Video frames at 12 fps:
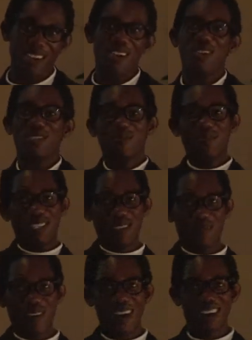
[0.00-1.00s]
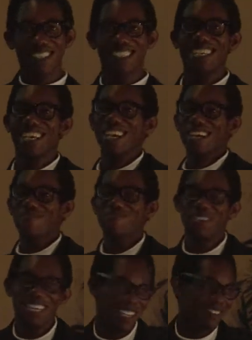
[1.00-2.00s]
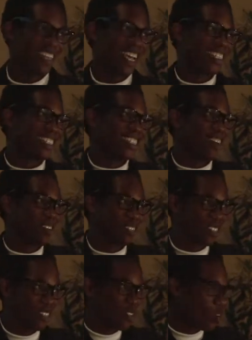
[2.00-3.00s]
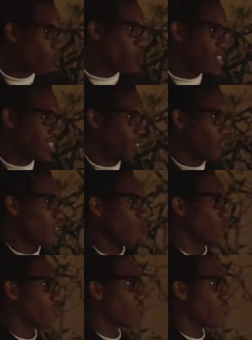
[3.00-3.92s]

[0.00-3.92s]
and also Mr. Parks, believe that there was no way the US would